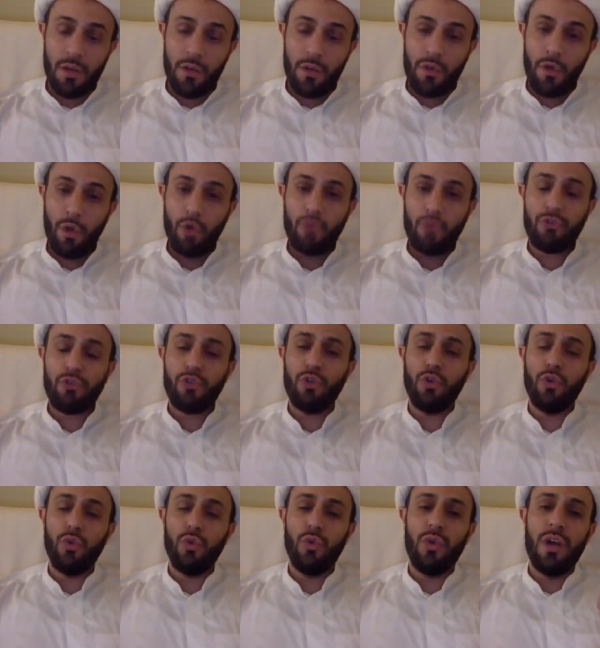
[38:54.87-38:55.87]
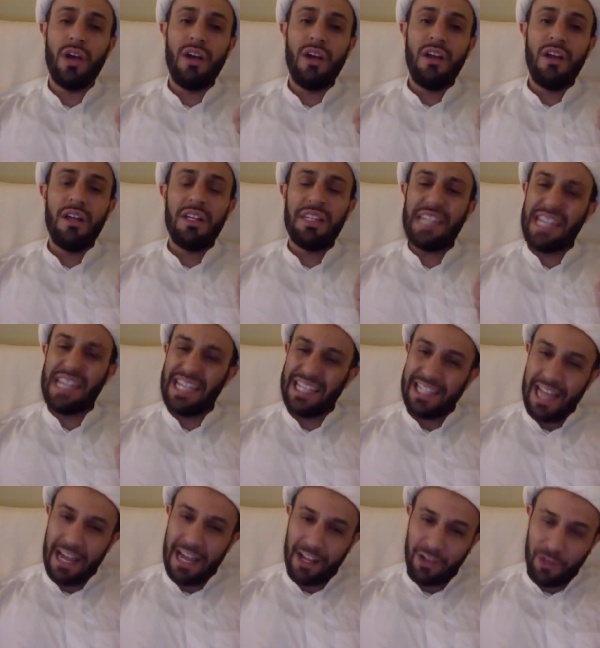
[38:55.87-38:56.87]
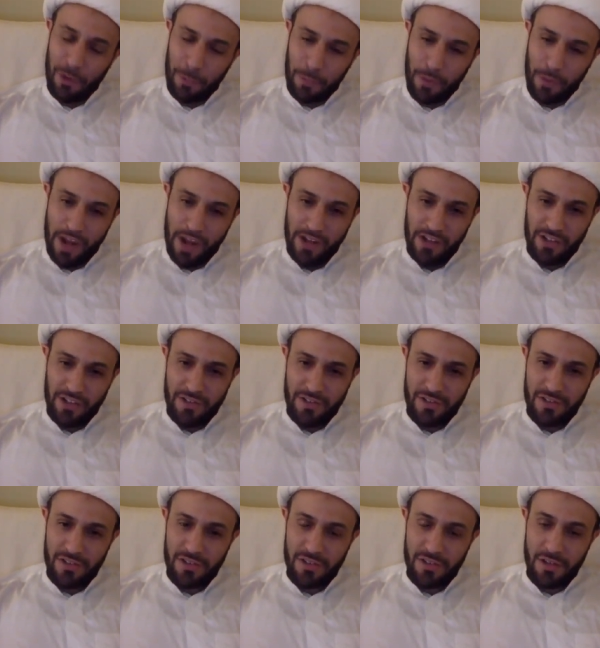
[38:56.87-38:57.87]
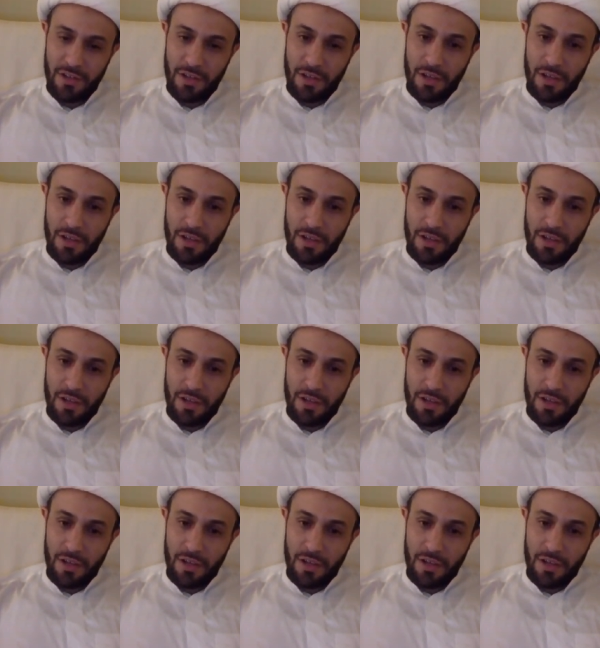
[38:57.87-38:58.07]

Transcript: Those who neglect their prayers.